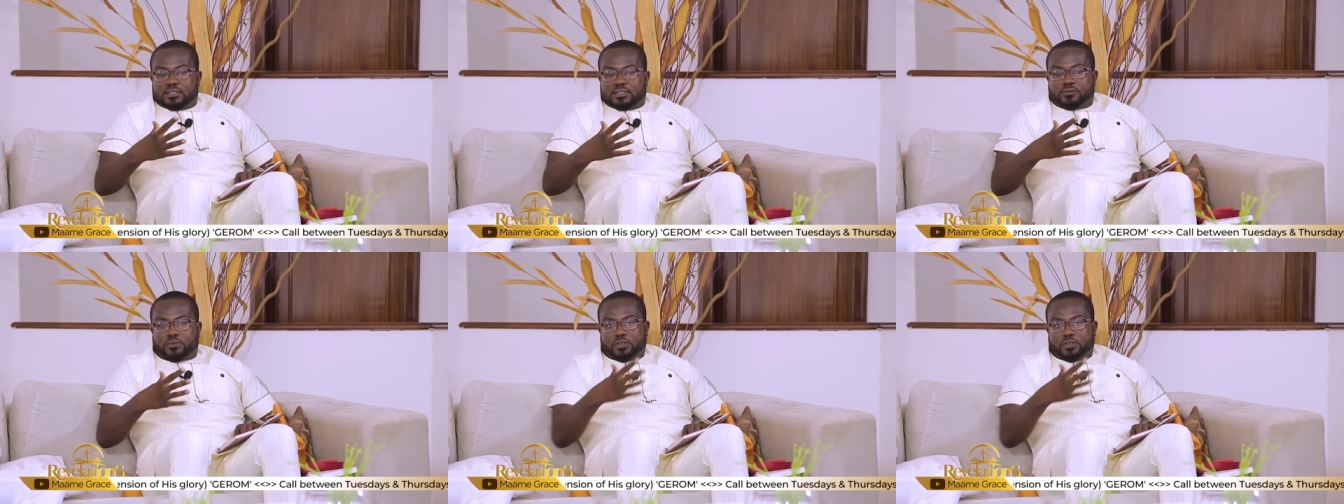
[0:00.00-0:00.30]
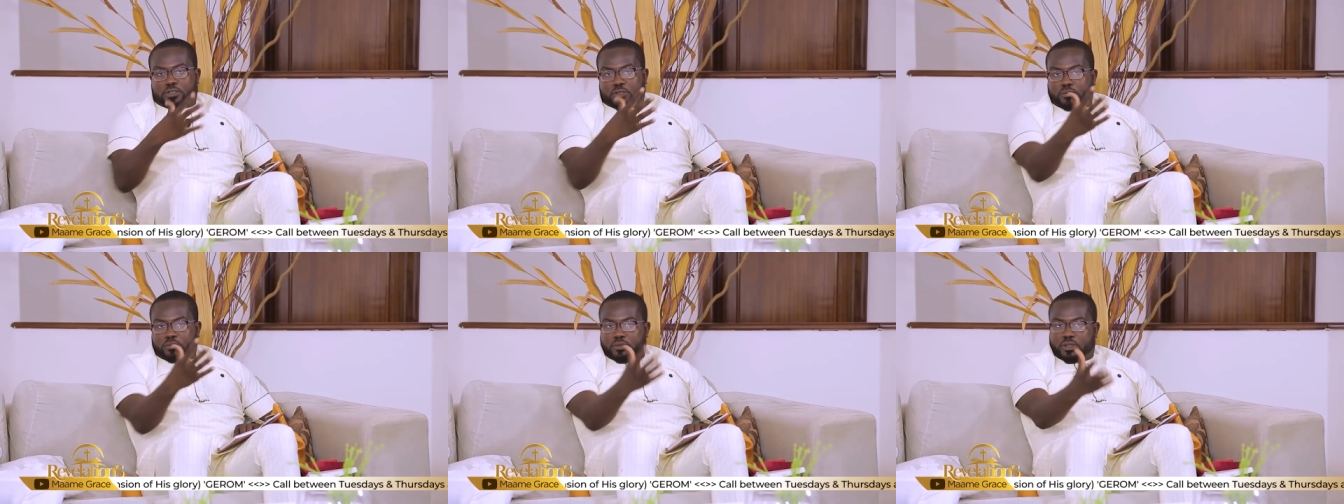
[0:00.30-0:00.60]
for
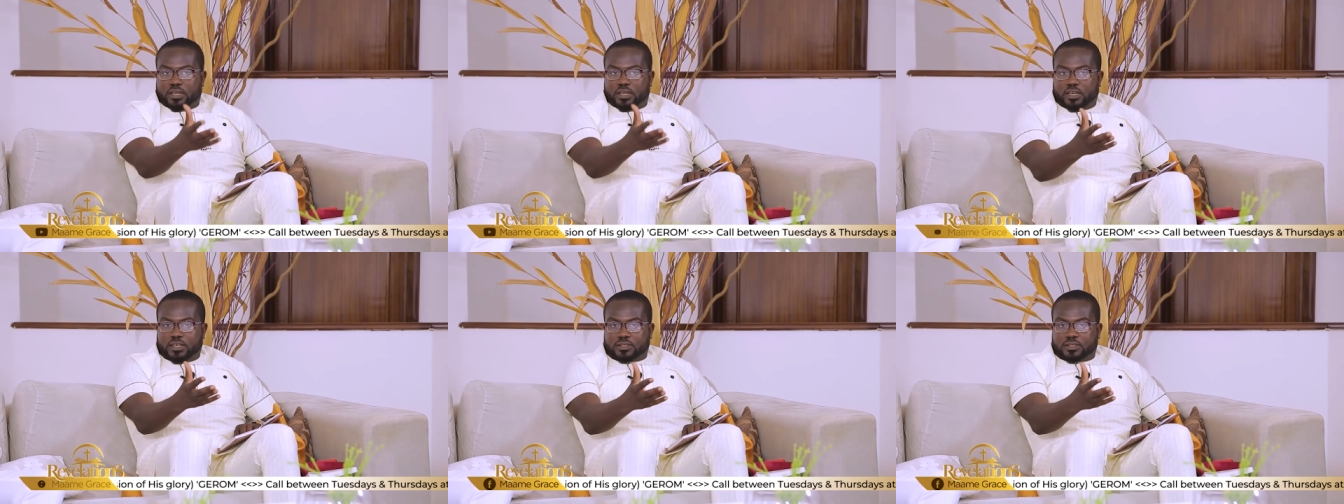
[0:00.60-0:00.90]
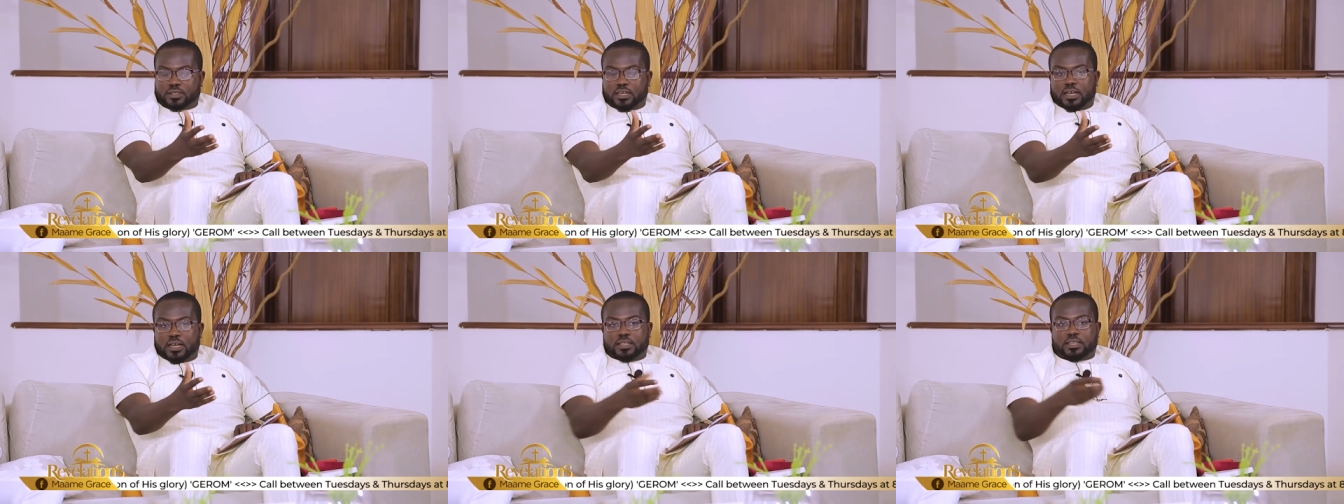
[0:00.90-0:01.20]
some things.
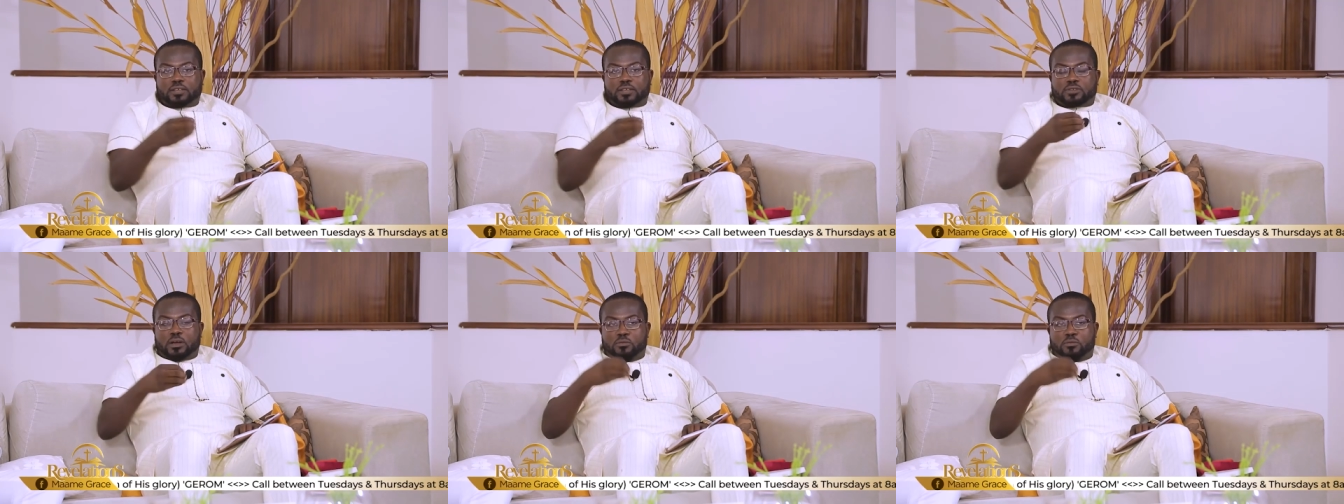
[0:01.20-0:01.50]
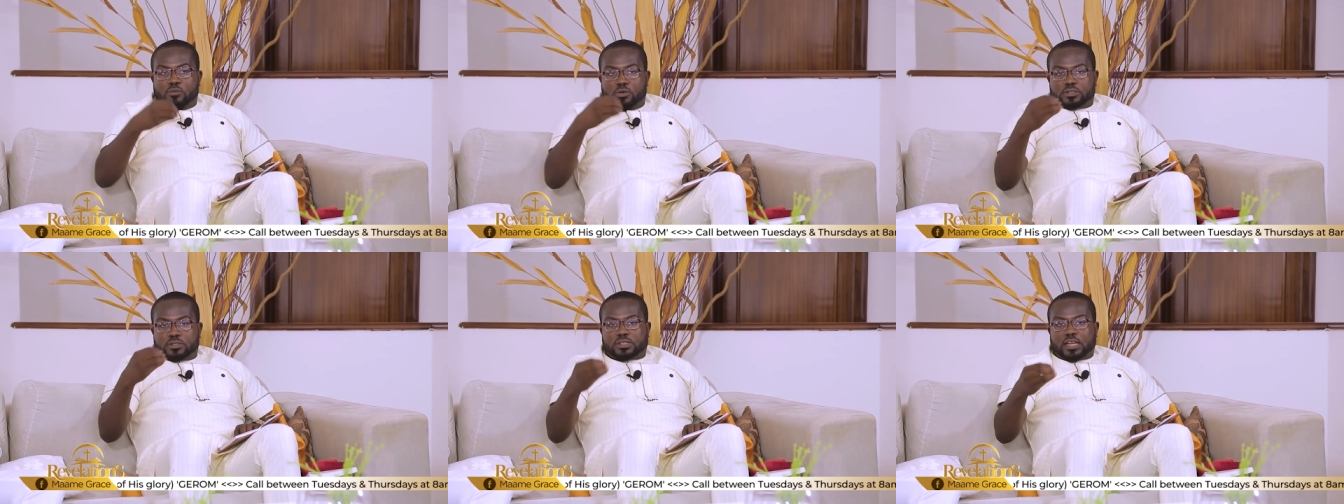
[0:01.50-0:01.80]
That's why
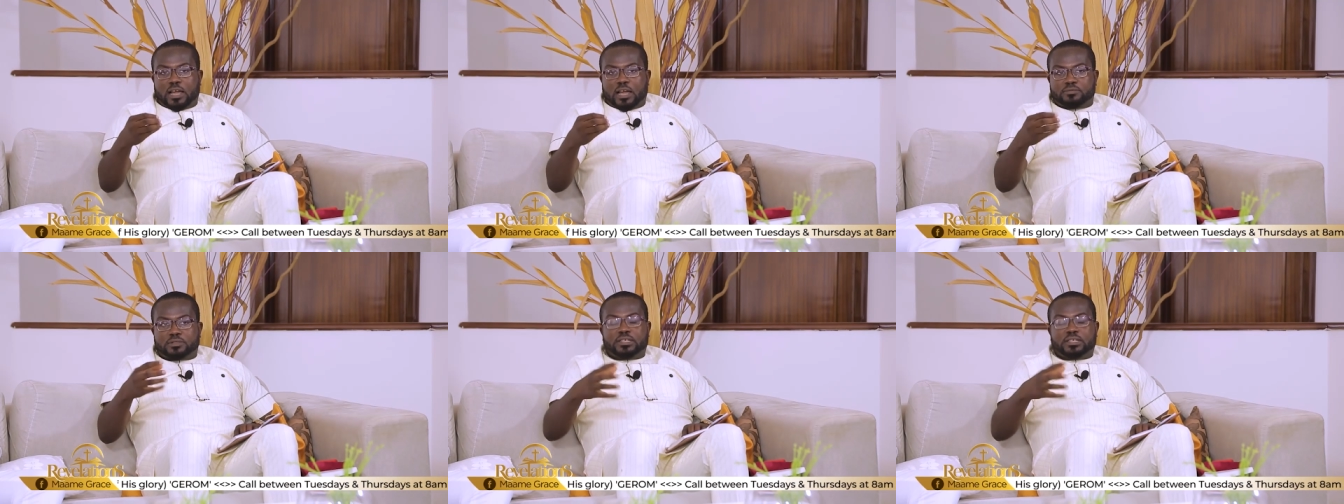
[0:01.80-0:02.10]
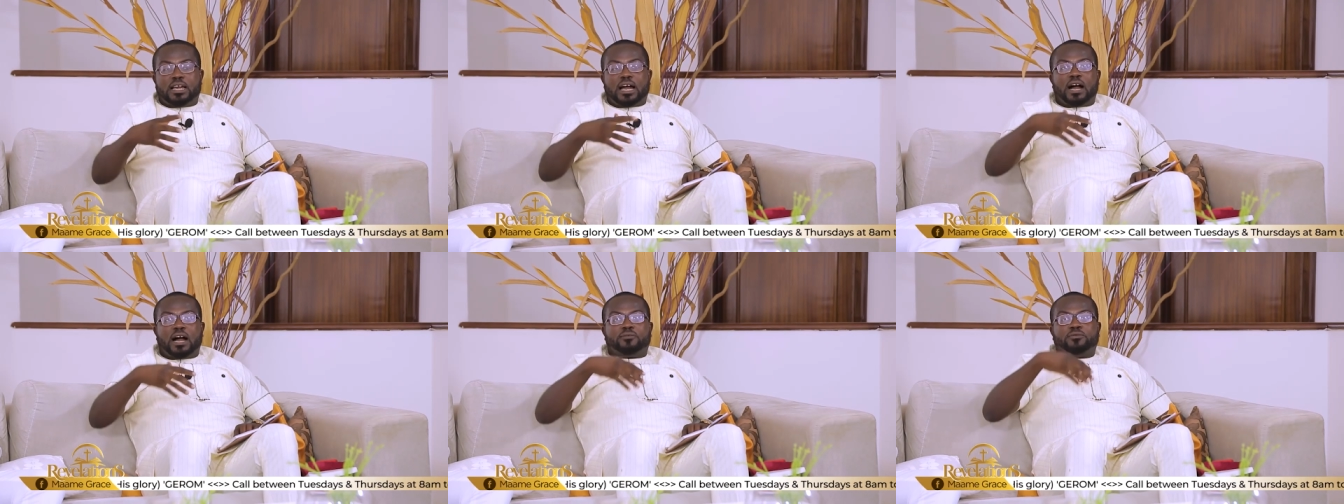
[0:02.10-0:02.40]
most times they
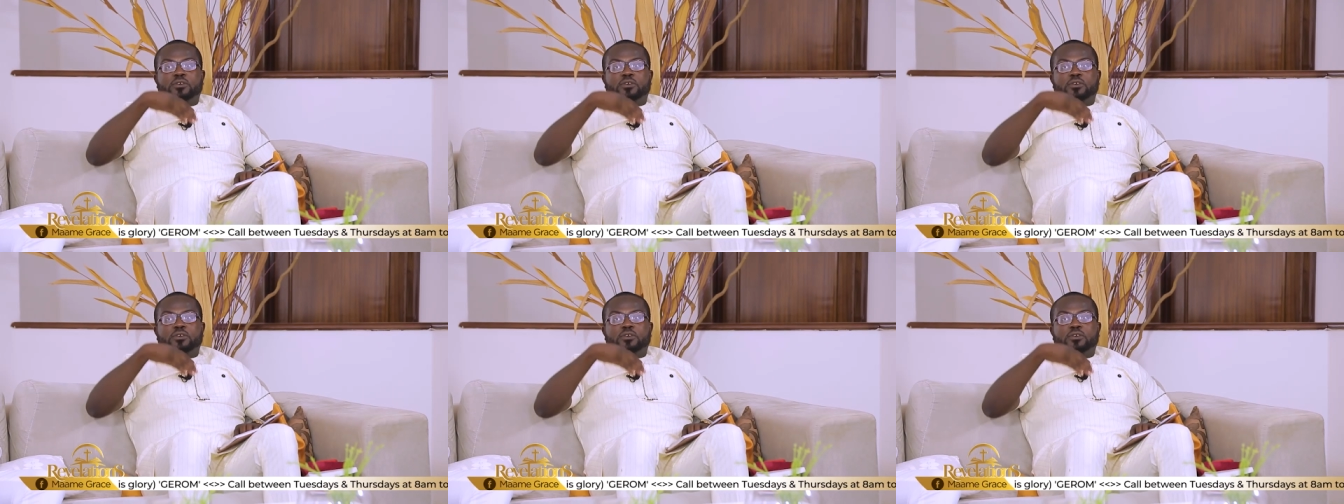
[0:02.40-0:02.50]
have